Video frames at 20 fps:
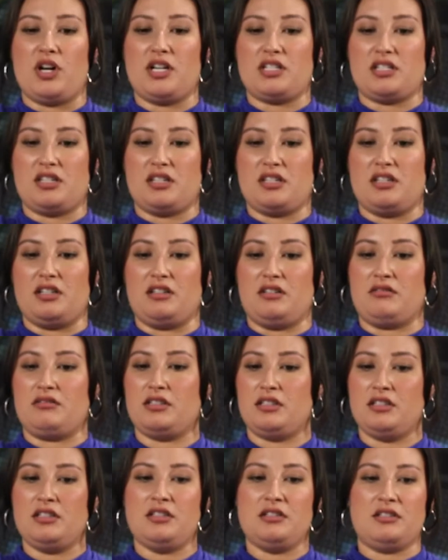want to
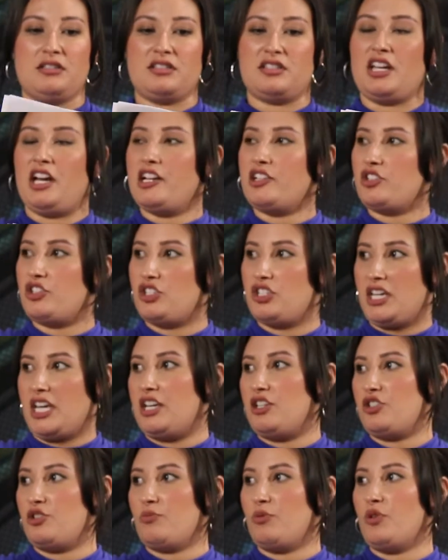touch
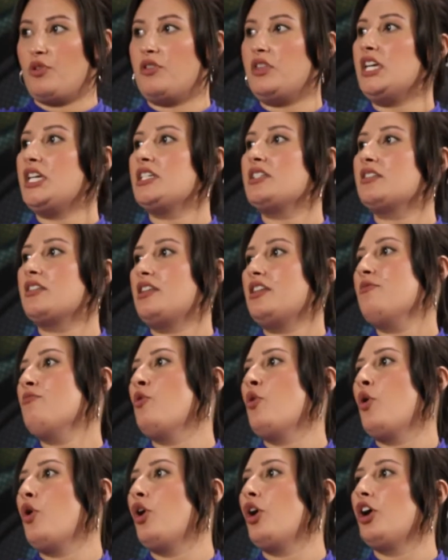tangible things
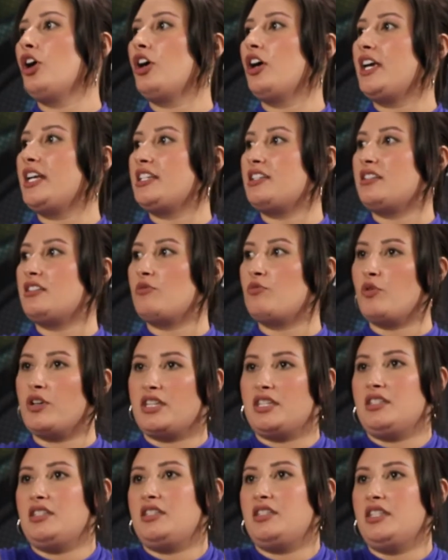anymore, and
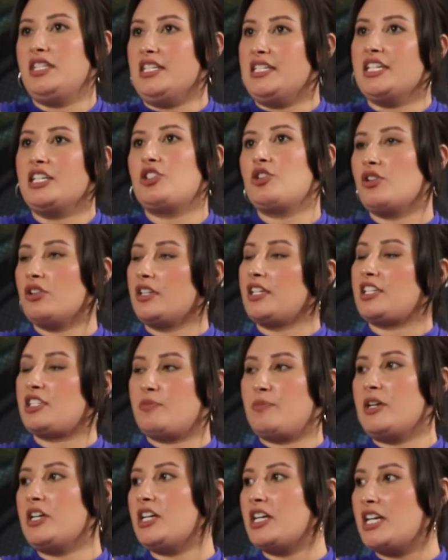with the digital
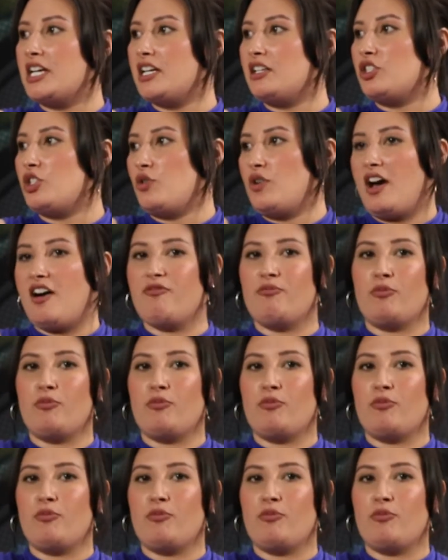experience, you